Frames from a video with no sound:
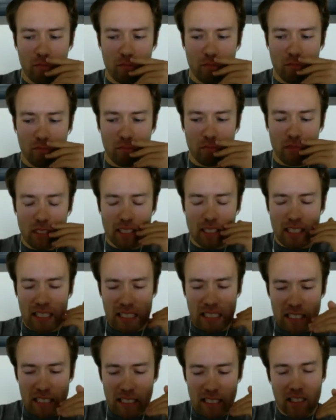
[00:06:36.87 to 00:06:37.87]
It's the
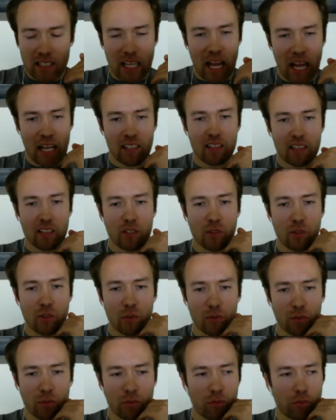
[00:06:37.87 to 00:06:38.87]
easiest access
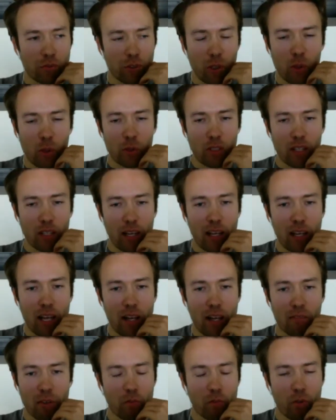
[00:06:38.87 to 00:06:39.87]
to flow that I
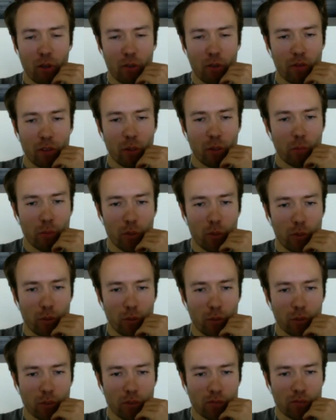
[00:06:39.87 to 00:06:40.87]
have in front of a computer.
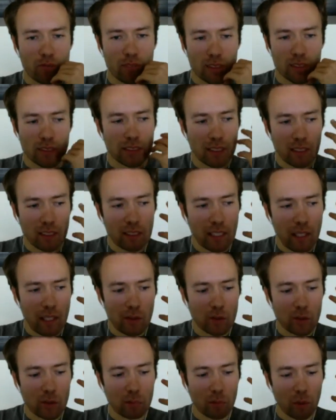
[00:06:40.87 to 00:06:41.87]
Like, sitting
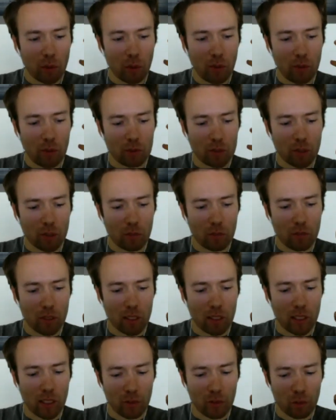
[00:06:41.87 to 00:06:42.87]
down to program
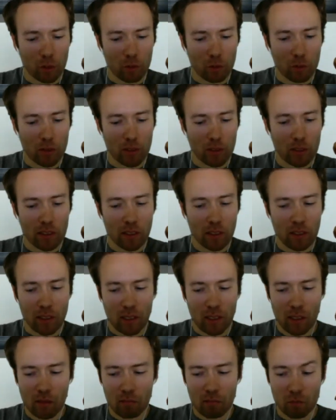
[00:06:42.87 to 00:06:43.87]
something in Ruby,
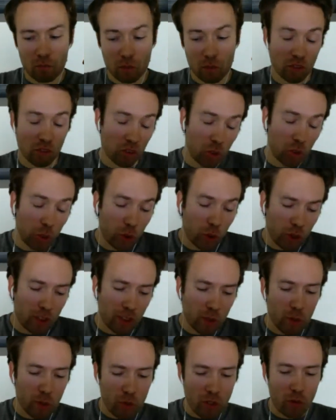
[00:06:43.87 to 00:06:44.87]
usually
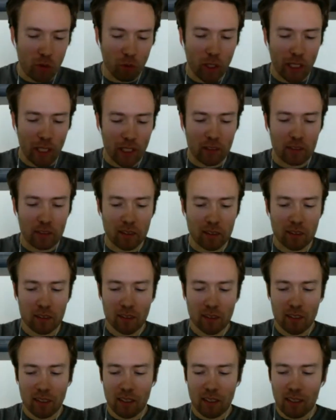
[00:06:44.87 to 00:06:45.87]
using Rails,
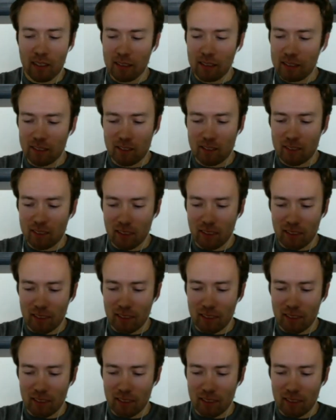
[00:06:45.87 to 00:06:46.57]
it's just like